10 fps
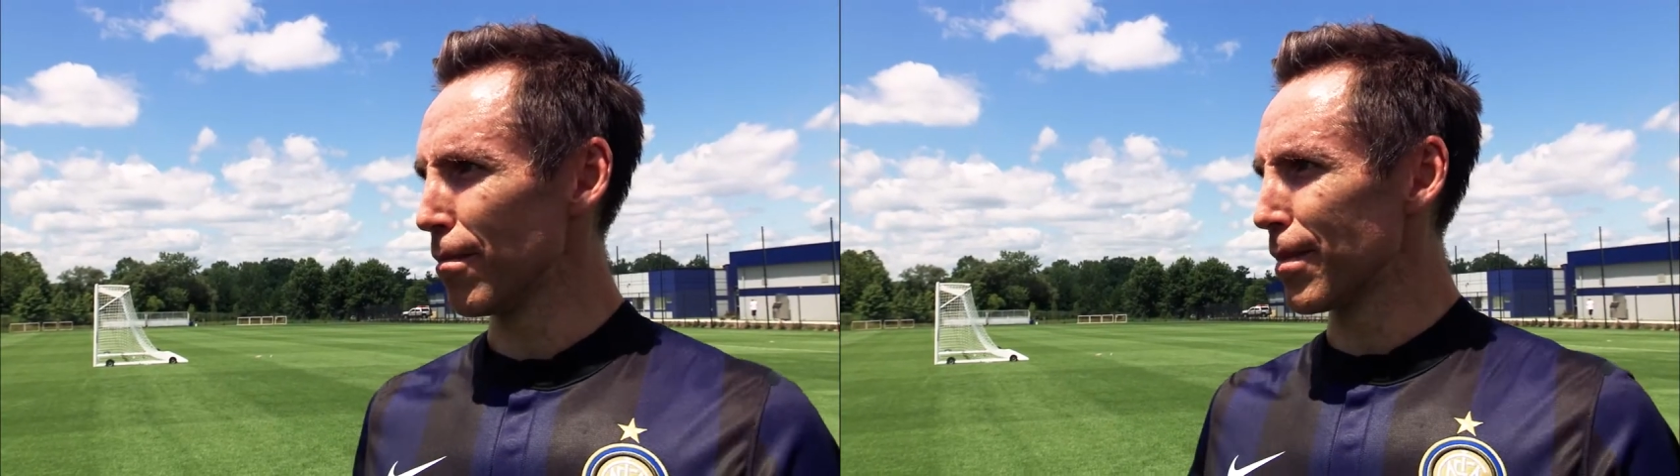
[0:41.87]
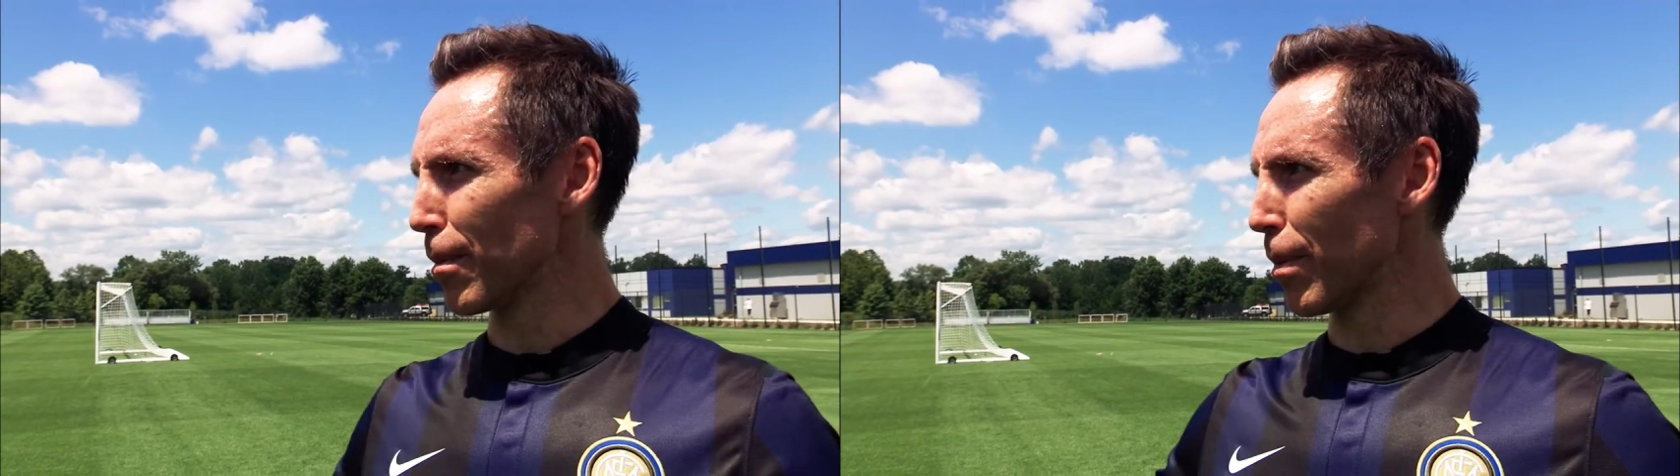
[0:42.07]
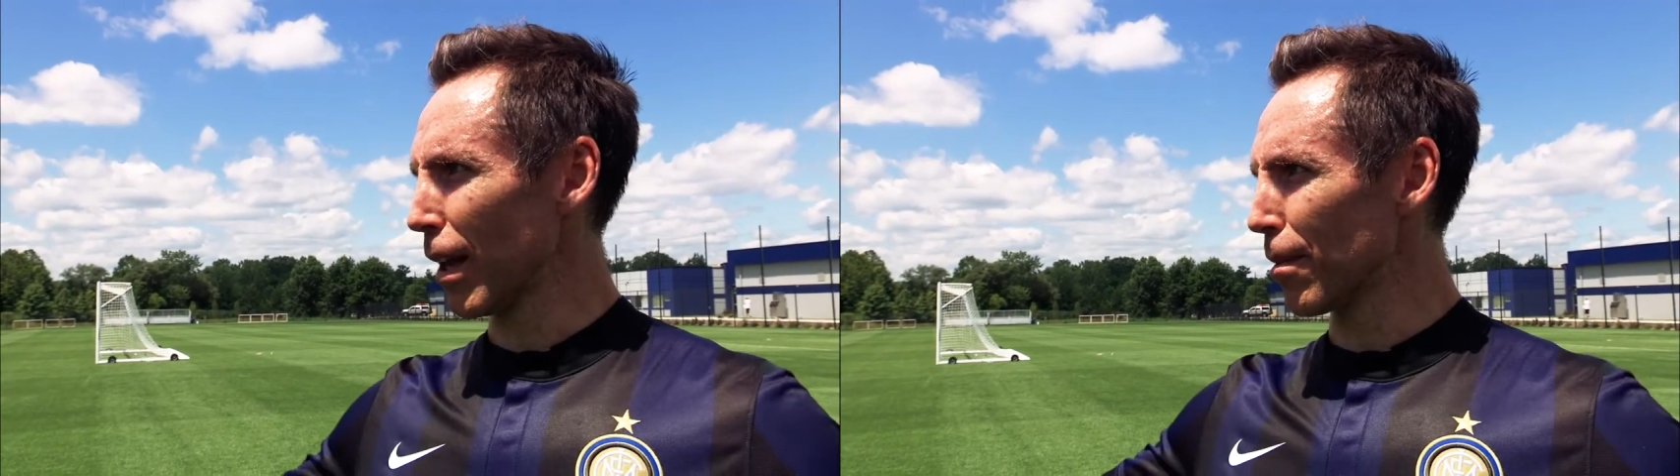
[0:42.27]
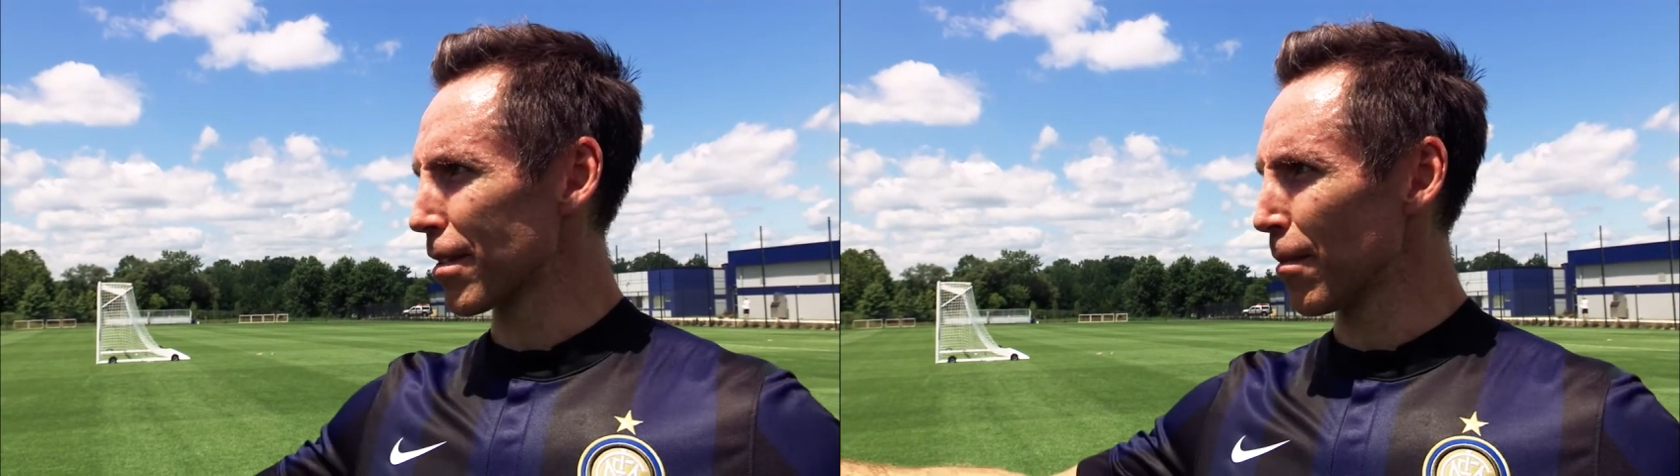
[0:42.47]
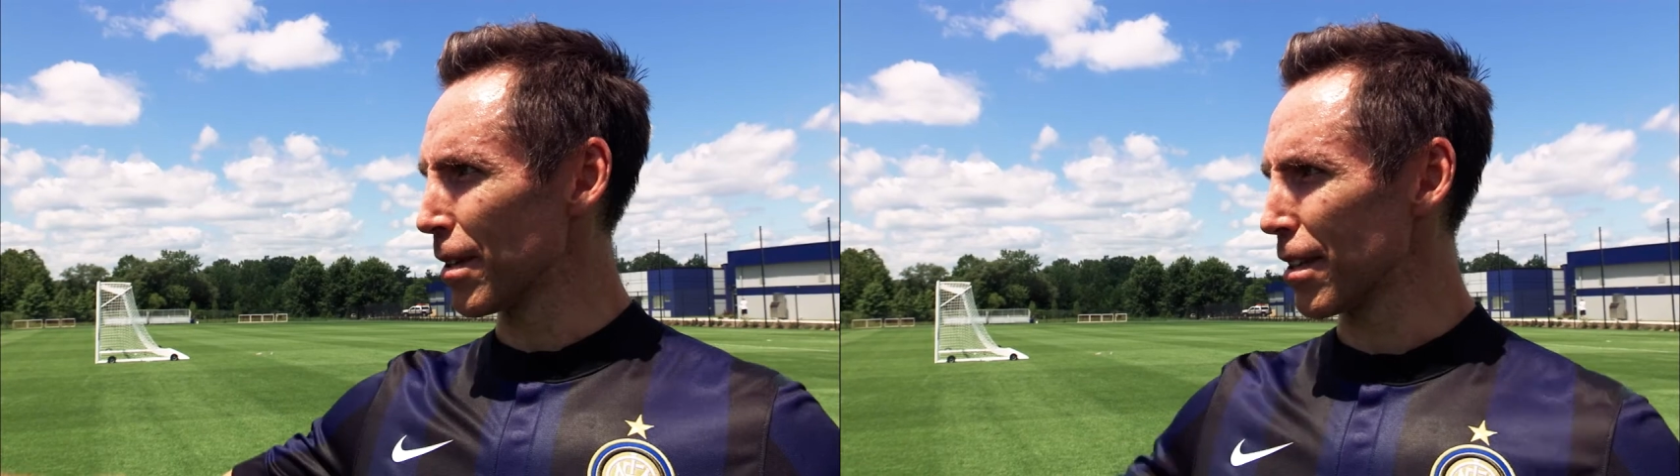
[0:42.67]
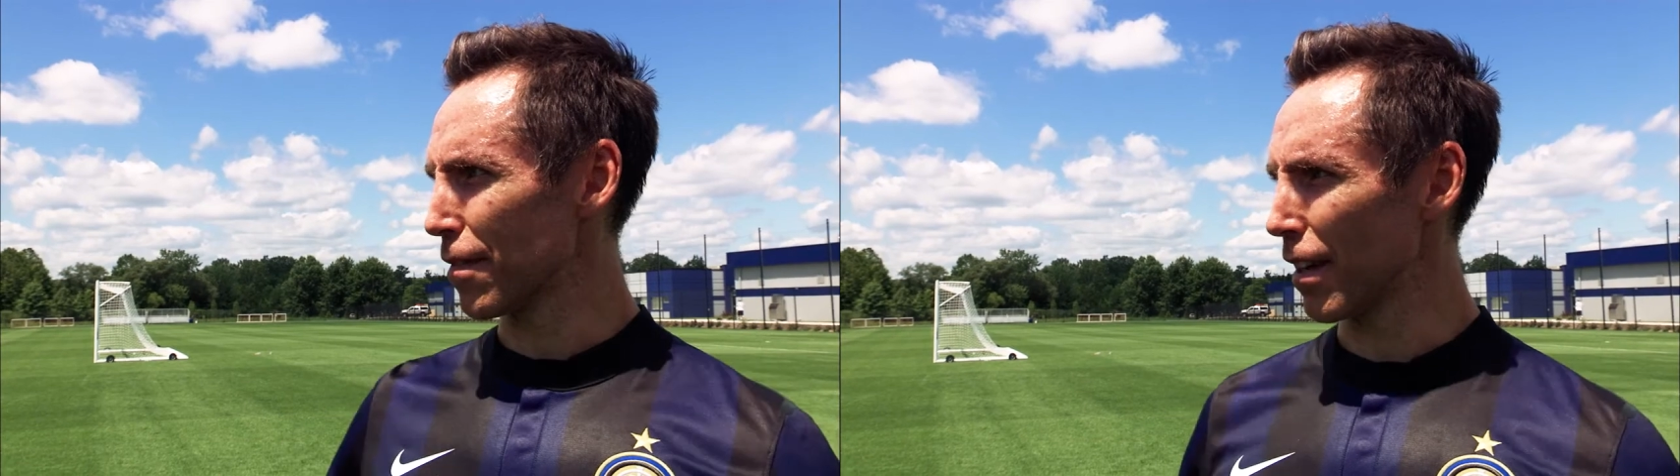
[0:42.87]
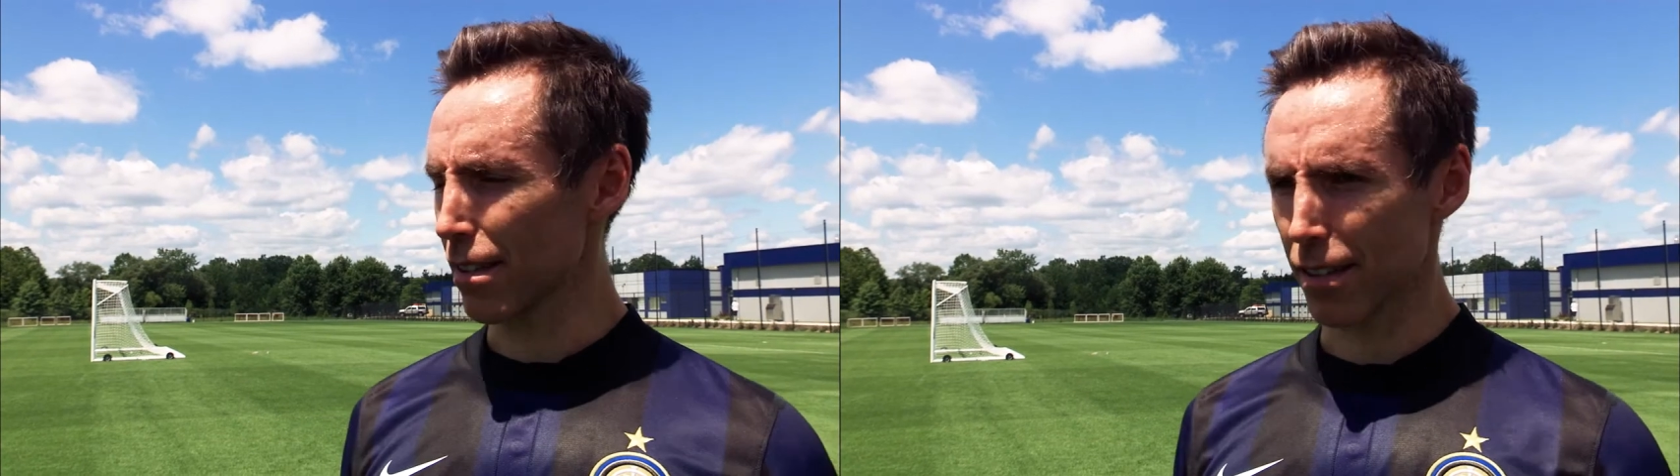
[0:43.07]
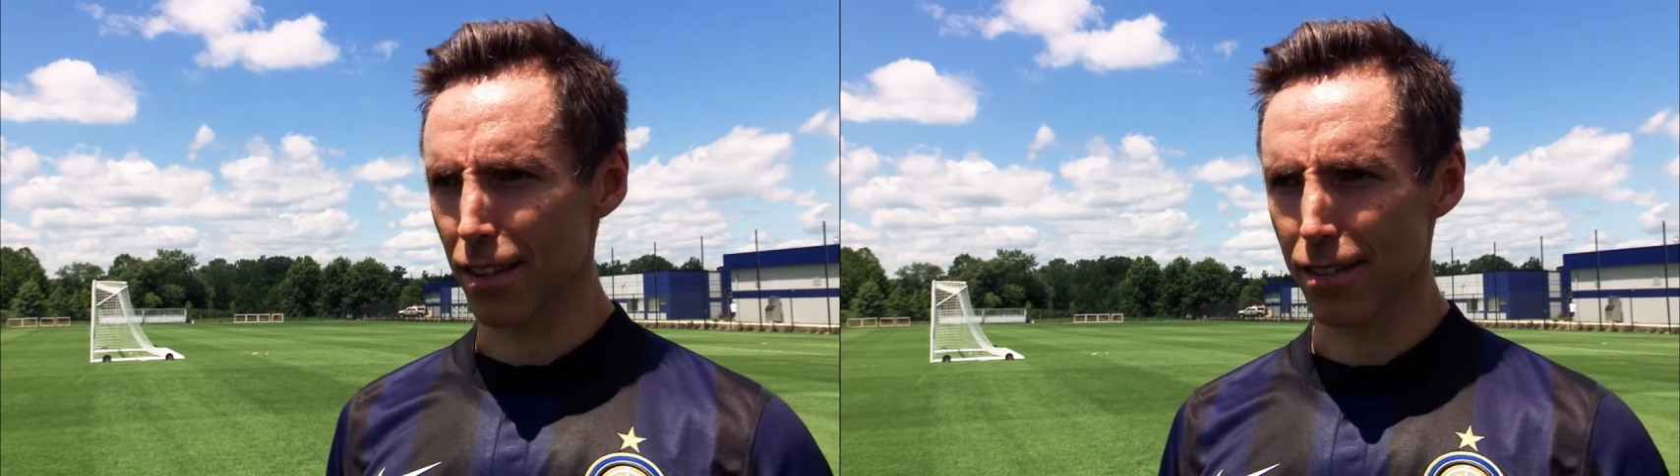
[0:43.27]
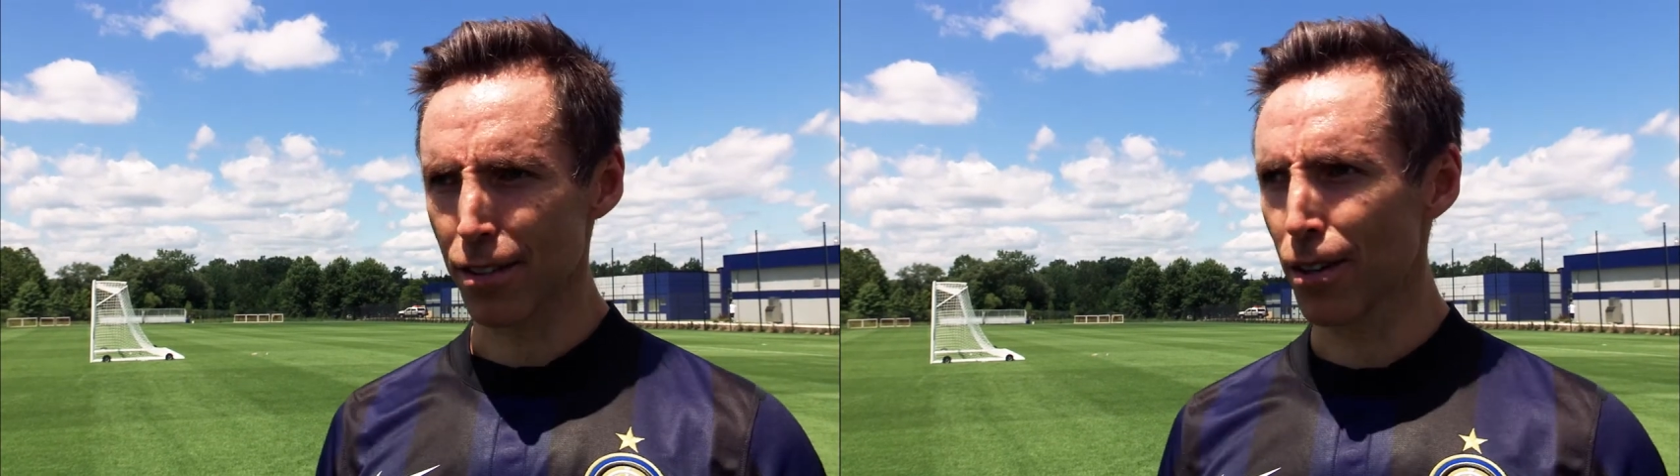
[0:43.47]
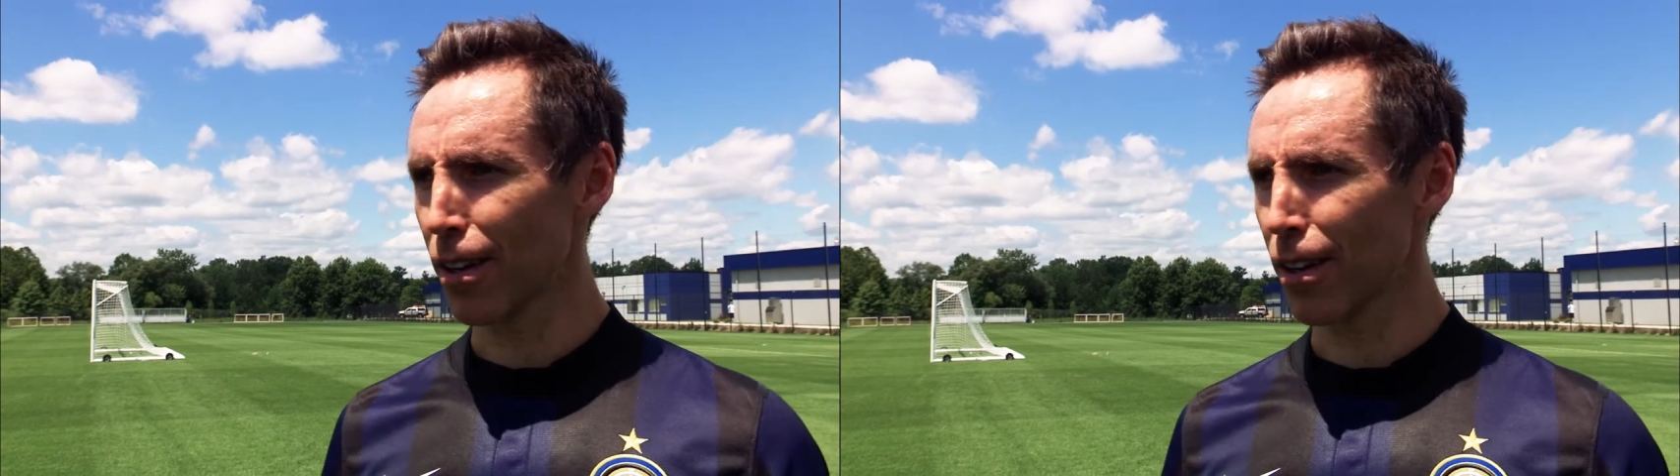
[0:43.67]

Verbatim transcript: to play with some of these faces, you know,